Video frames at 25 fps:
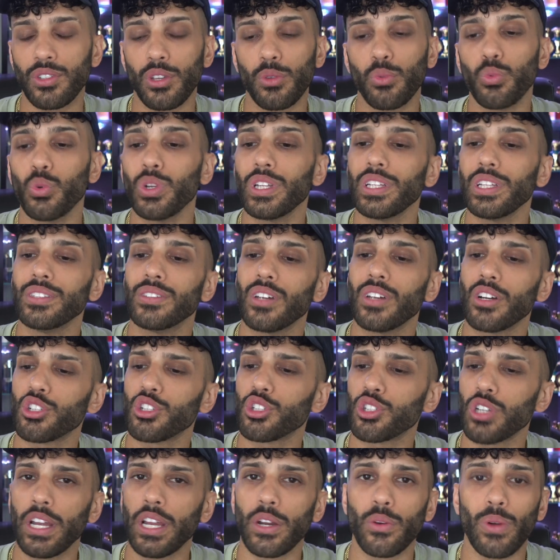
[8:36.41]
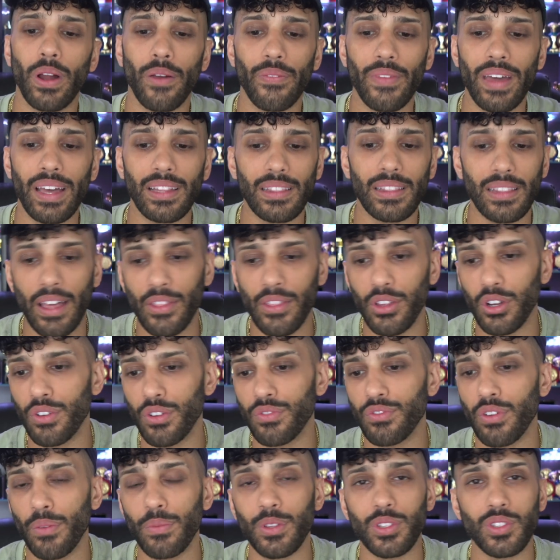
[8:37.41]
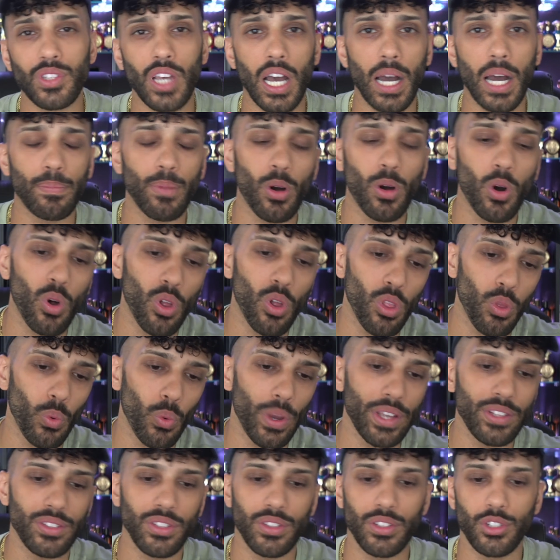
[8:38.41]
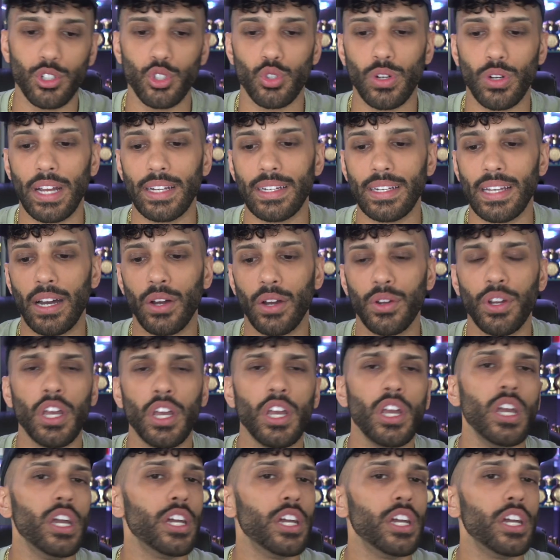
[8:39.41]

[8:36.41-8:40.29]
It really does shine around that leather from the top all the way to the dry down.